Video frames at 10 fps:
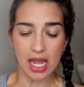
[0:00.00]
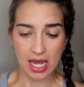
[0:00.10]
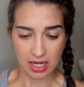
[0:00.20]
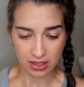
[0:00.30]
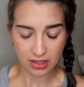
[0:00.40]

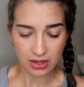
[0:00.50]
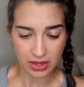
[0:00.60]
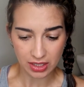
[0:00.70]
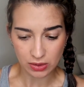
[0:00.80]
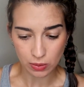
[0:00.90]
and
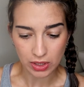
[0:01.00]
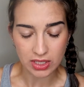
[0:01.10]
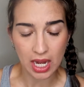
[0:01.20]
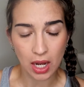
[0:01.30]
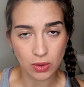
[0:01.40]
things
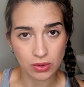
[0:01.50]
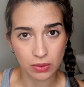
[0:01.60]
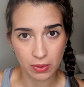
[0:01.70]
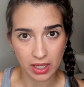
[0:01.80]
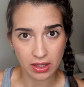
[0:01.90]
worked out
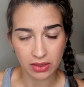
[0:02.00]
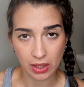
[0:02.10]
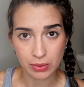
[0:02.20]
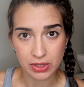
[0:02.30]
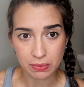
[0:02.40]
the way that
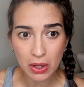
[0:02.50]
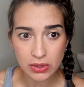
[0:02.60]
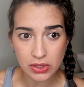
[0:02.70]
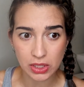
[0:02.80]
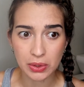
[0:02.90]
they were
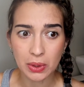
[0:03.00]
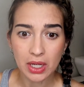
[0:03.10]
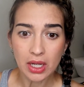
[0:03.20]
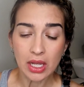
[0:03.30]
supposed to.